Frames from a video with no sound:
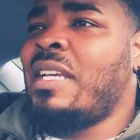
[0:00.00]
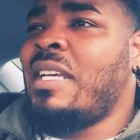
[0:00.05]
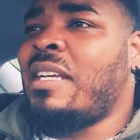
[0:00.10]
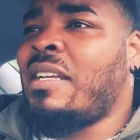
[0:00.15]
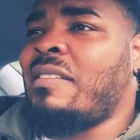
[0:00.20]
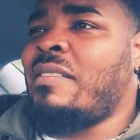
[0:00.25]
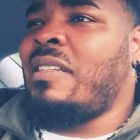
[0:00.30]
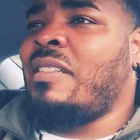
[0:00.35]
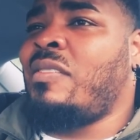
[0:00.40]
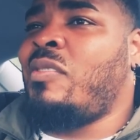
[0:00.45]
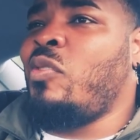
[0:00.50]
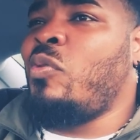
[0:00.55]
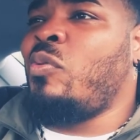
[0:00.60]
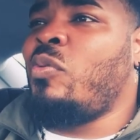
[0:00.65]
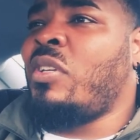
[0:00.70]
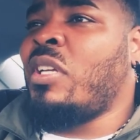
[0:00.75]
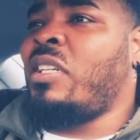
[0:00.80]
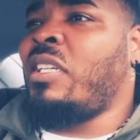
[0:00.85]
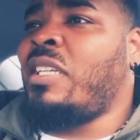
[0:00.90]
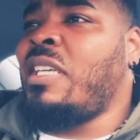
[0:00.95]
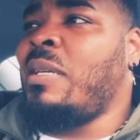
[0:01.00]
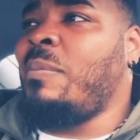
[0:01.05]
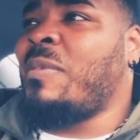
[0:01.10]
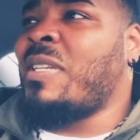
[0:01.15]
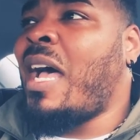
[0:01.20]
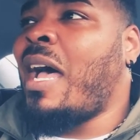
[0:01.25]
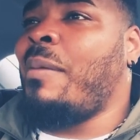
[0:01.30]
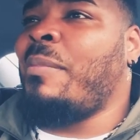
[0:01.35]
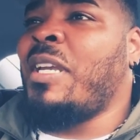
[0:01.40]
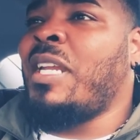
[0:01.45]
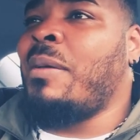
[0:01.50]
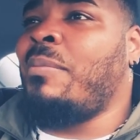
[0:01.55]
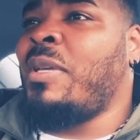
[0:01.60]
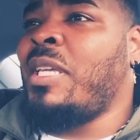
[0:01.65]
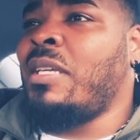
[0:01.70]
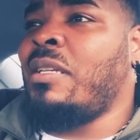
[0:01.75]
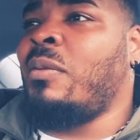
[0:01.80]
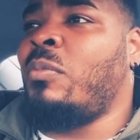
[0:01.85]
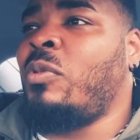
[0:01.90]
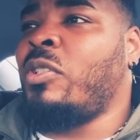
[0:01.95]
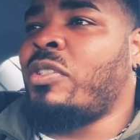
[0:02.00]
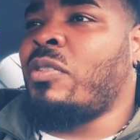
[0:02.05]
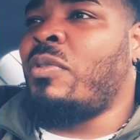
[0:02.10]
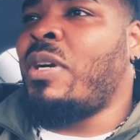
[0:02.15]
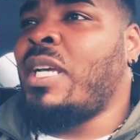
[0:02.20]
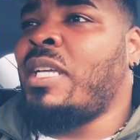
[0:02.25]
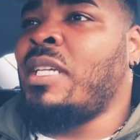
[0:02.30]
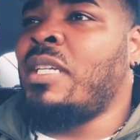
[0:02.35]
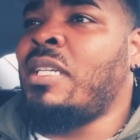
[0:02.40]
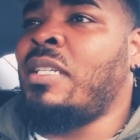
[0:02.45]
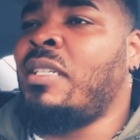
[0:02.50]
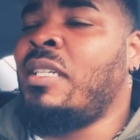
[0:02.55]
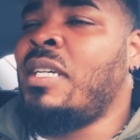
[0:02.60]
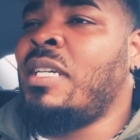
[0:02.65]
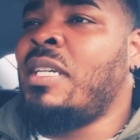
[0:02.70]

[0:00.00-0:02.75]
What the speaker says: because this dude's going to keep timing him, hitting him with the right hand